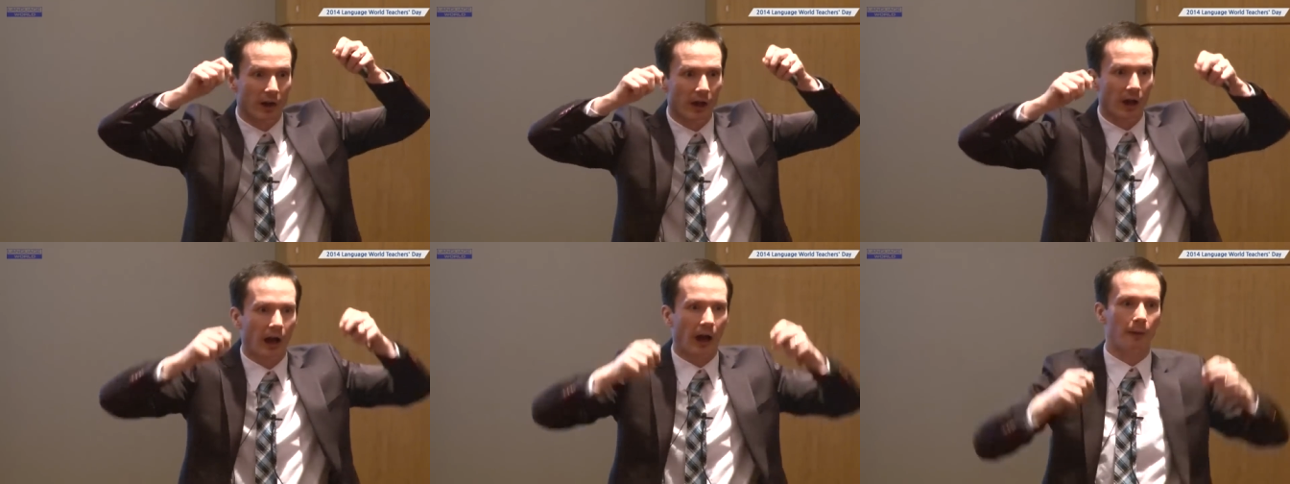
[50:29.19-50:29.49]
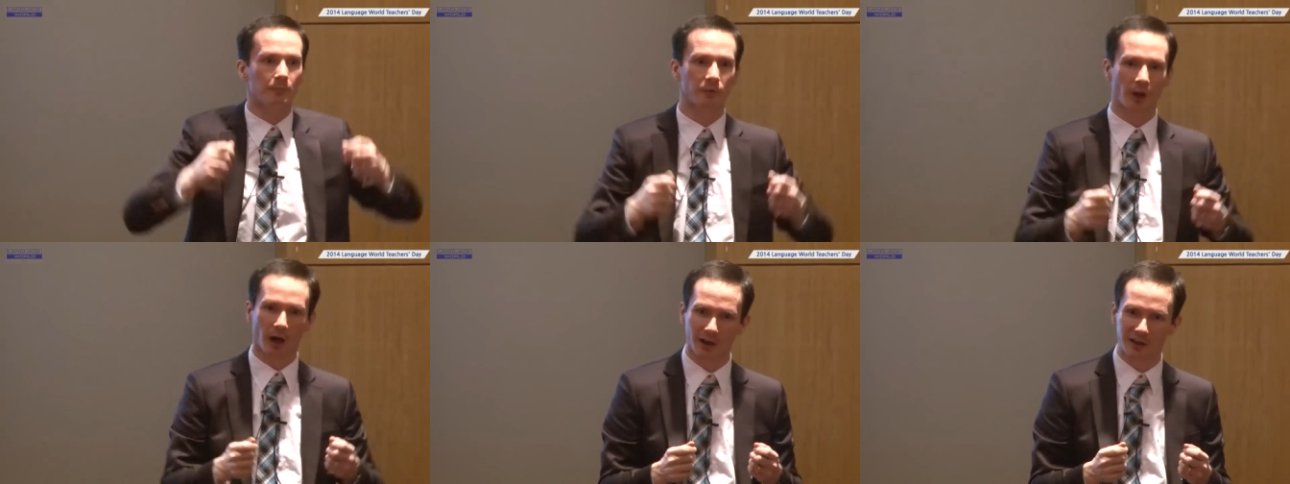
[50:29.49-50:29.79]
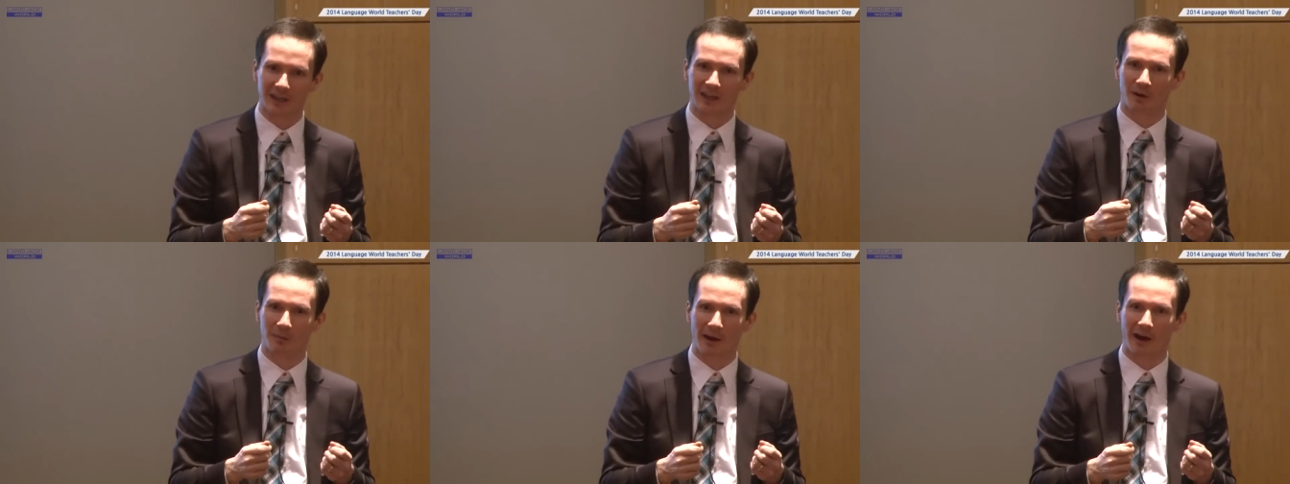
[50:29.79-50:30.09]
I'm
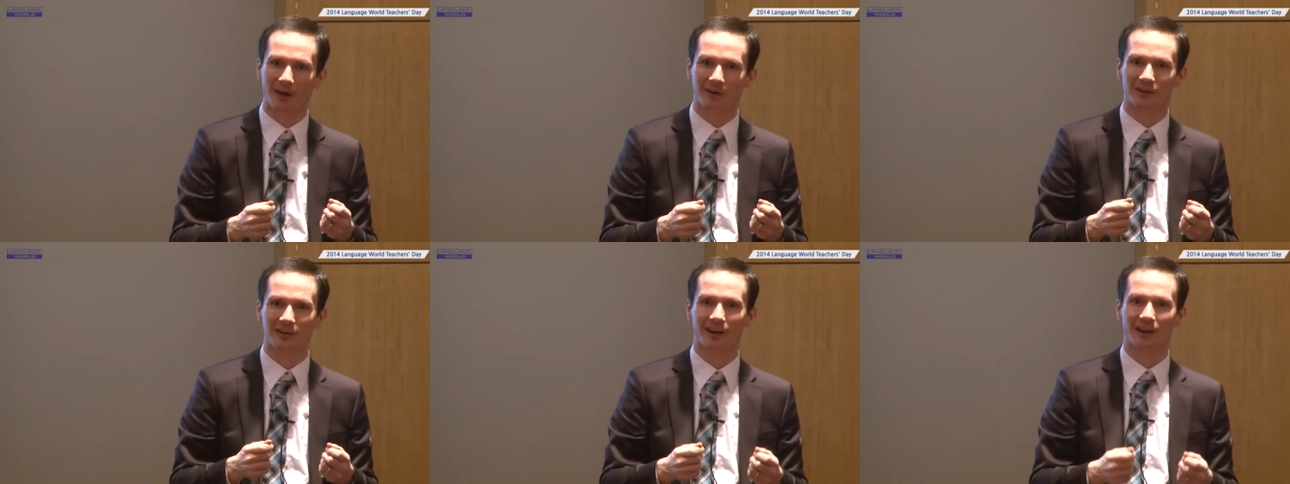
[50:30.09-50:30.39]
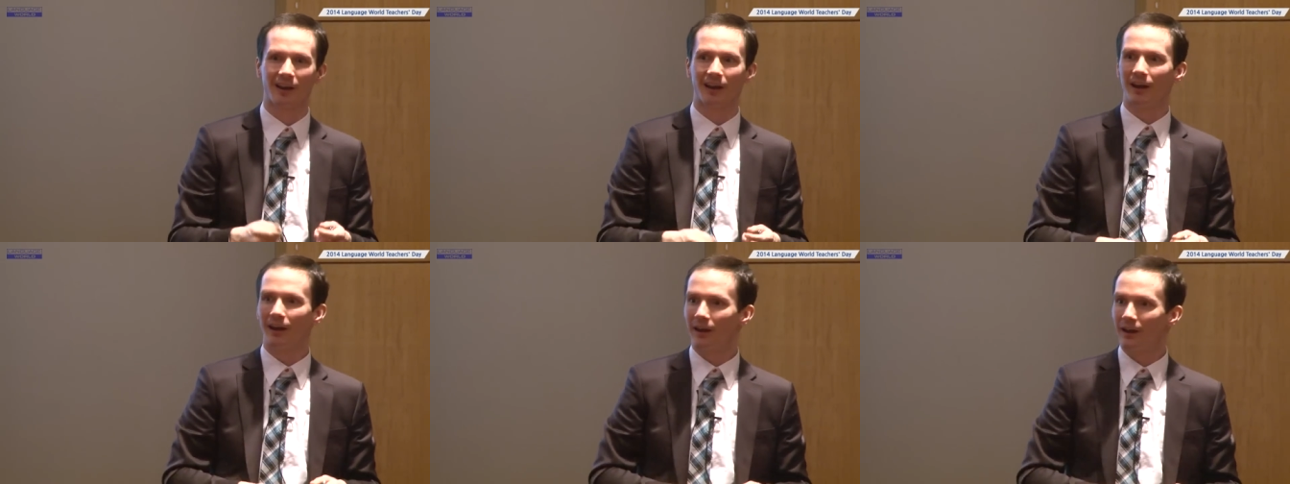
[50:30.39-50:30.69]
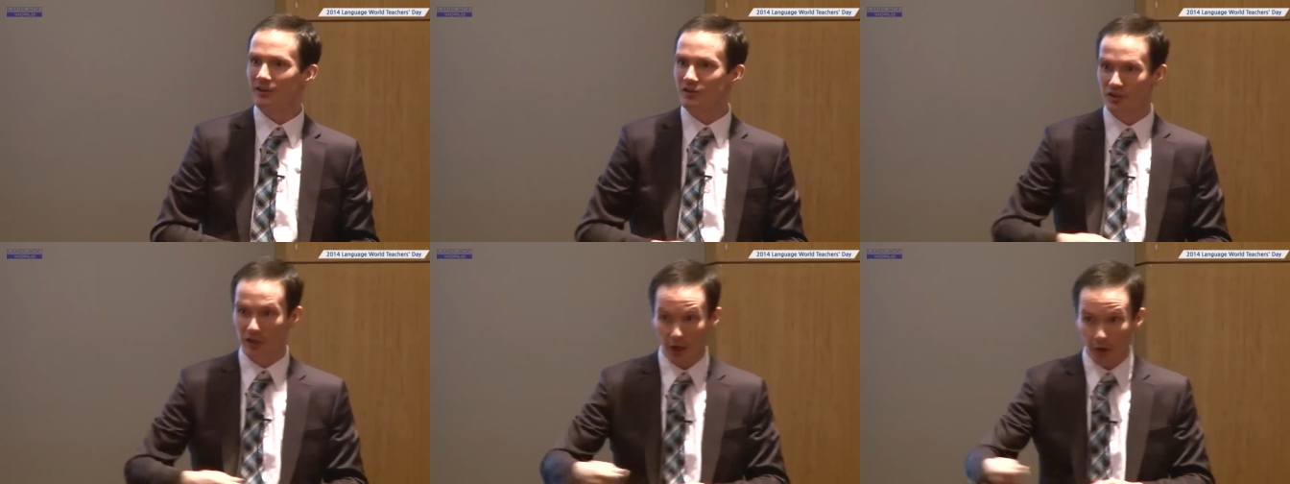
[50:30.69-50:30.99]
talking about
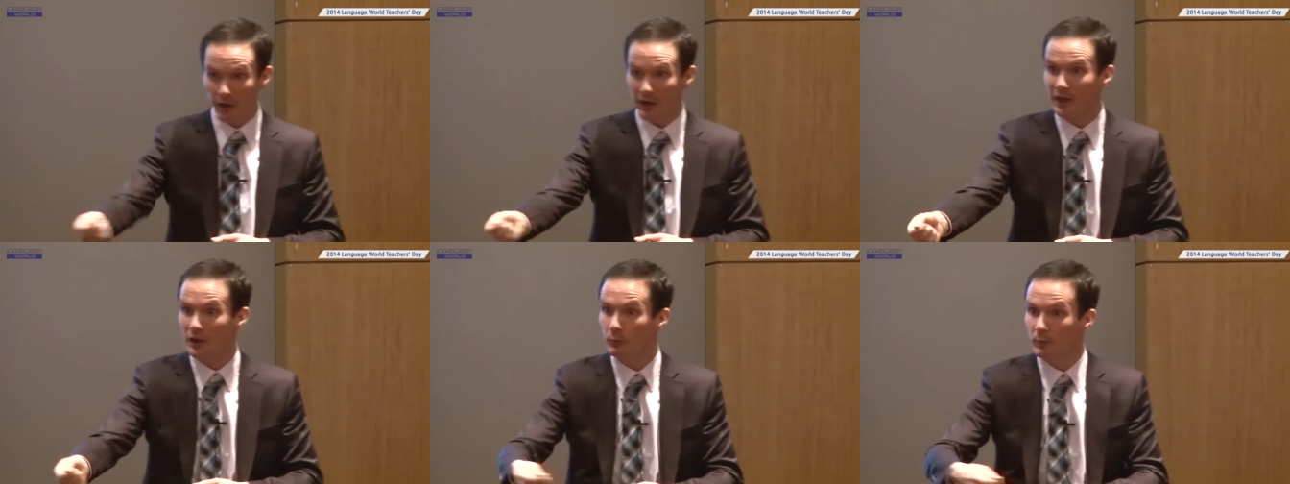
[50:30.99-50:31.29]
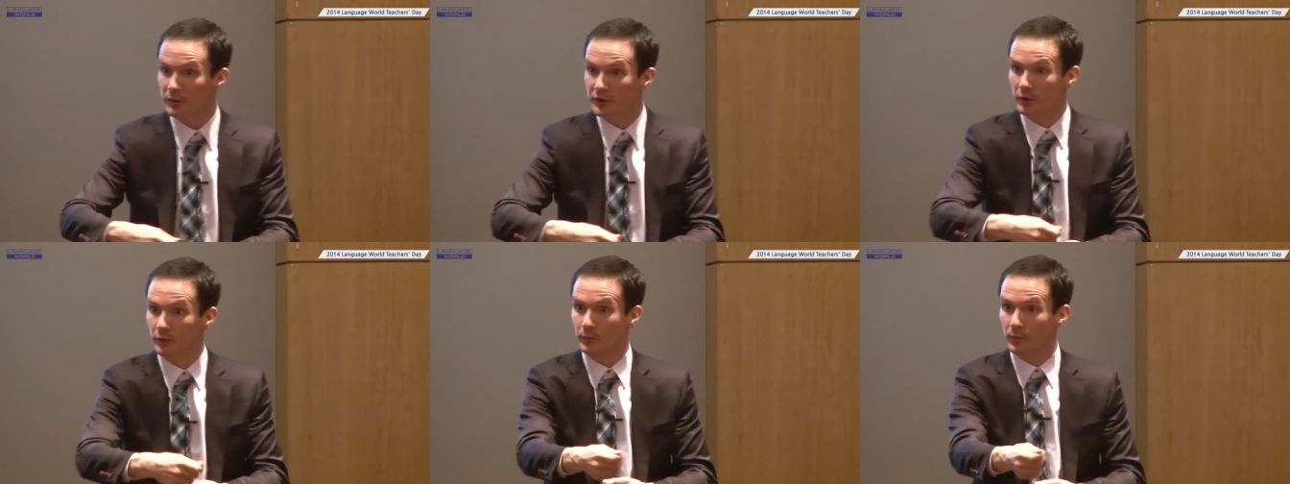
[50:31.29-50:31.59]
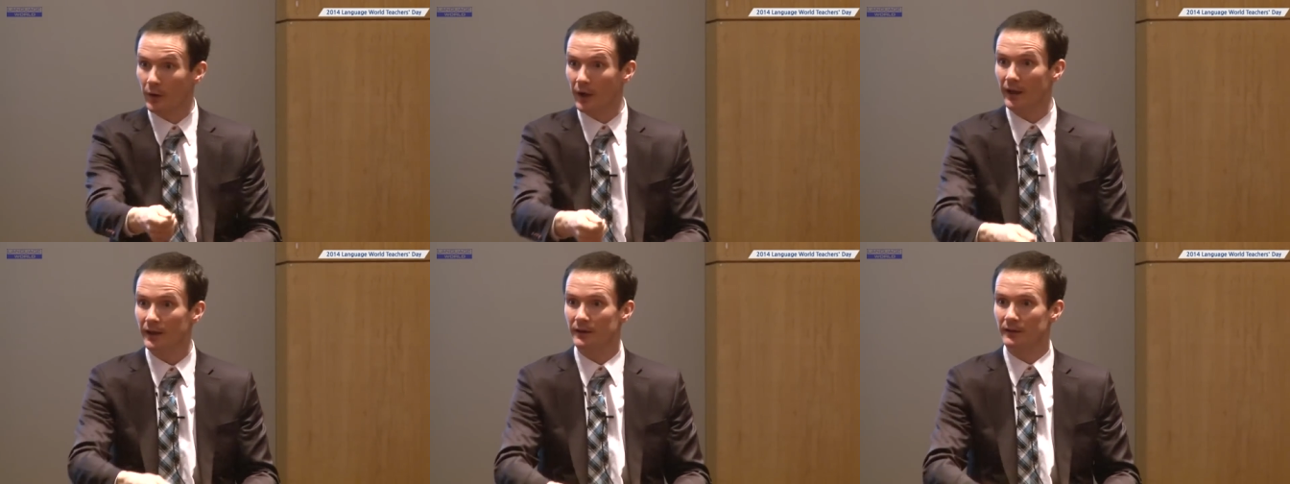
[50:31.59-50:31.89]
sharing it with your
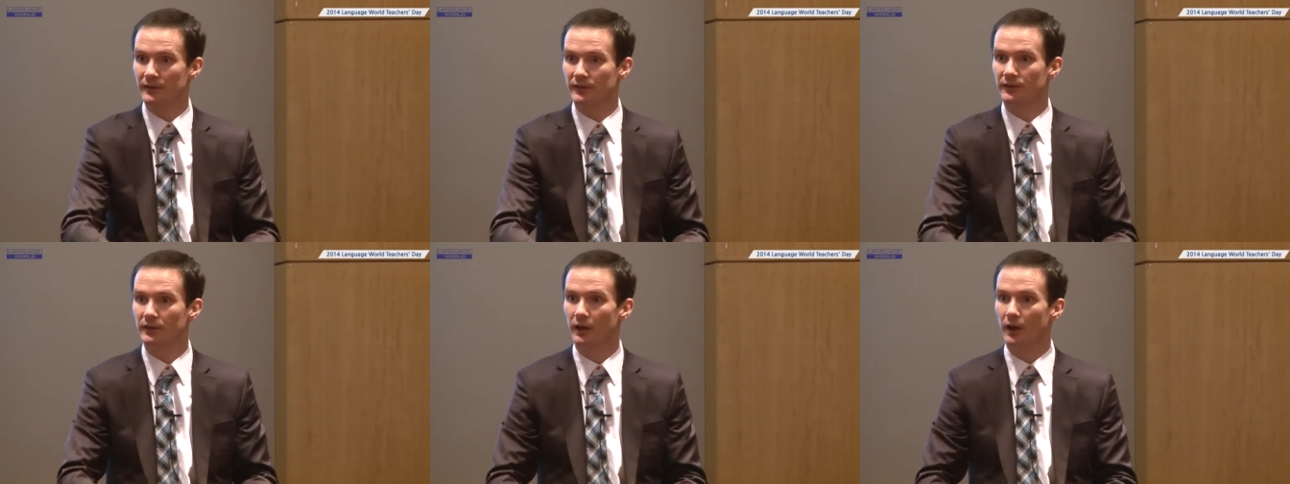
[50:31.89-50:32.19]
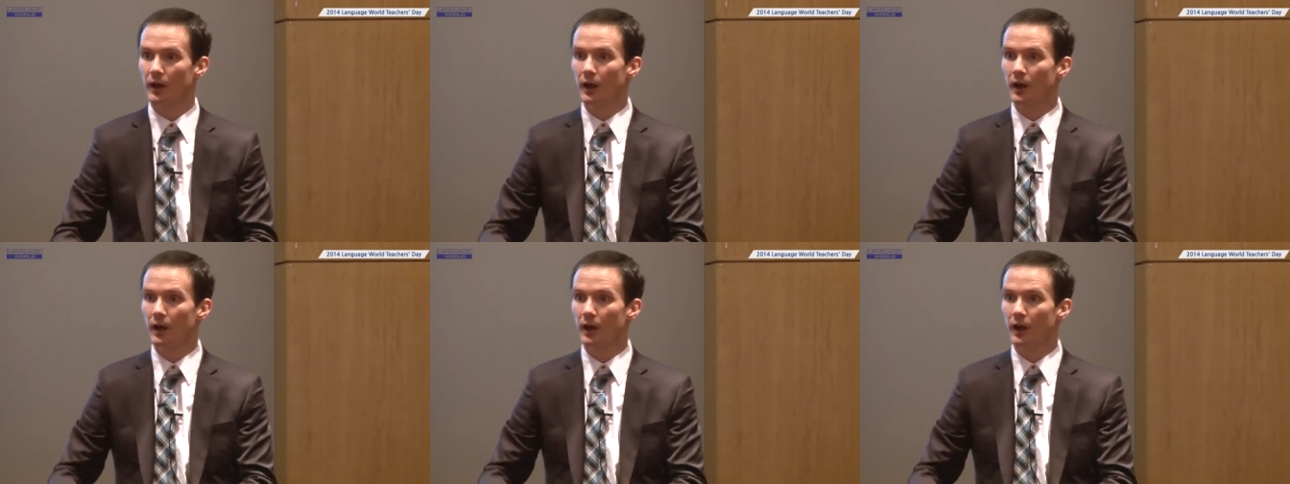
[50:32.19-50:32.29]
friends,